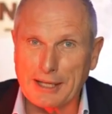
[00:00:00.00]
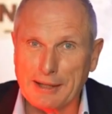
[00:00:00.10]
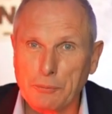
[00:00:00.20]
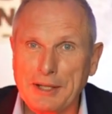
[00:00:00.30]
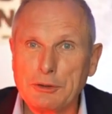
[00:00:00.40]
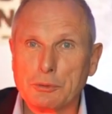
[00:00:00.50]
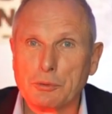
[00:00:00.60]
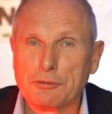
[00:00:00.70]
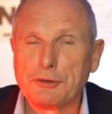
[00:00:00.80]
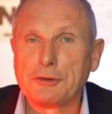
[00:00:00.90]
And when you're
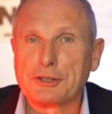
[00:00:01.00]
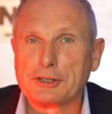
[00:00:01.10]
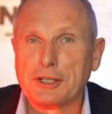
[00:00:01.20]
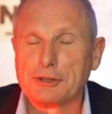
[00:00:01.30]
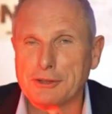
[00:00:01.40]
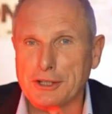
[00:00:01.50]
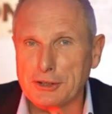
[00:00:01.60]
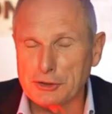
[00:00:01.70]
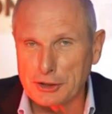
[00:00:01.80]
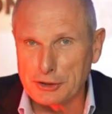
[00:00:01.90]
referring to those
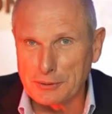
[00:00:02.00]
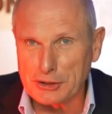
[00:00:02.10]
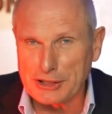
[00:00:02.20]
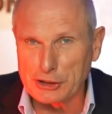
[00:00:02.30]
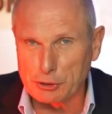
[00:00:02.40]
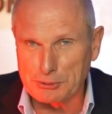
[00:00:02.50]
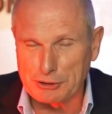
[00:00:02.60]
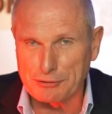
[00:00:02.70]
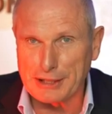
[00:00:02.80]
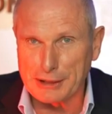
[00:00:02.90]
videos, can you actually
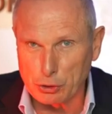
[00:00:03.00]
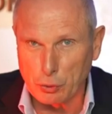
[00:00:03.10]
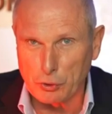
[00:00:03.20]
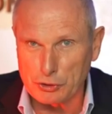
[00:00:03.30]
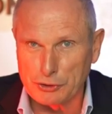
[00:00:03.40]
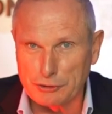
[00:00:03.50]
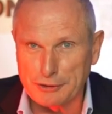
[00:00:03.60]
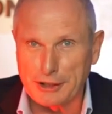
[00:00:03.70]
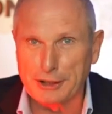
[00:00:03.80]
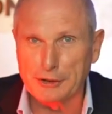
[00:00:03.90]
specifically talk to the
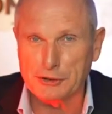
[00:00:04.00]
video so